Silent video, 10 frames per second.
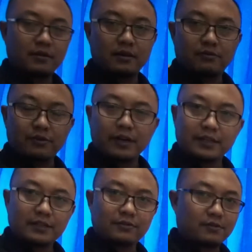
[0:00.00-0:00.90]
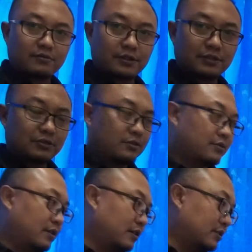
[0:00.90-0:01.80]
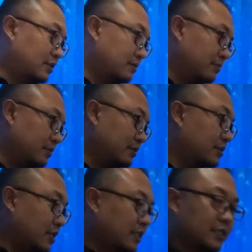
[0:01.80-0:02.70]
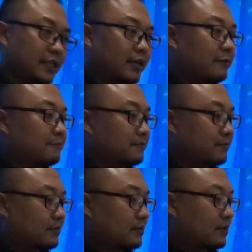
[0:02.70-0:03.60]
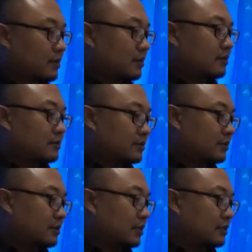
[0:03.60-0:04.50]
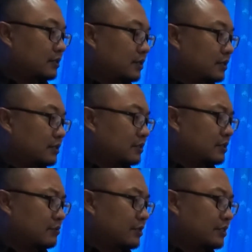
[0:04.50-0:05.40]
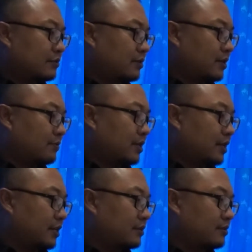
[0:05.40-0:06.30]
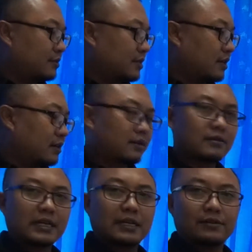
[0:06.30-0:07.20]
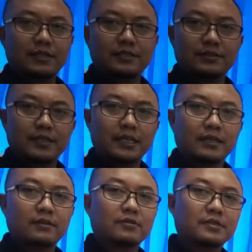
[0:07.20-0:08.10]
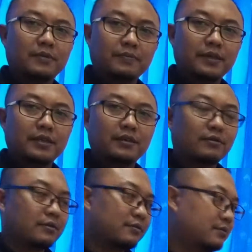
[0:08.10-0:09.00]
related or not to term 3DCE. So this is the reason why we include concurrent engineering or SPPT or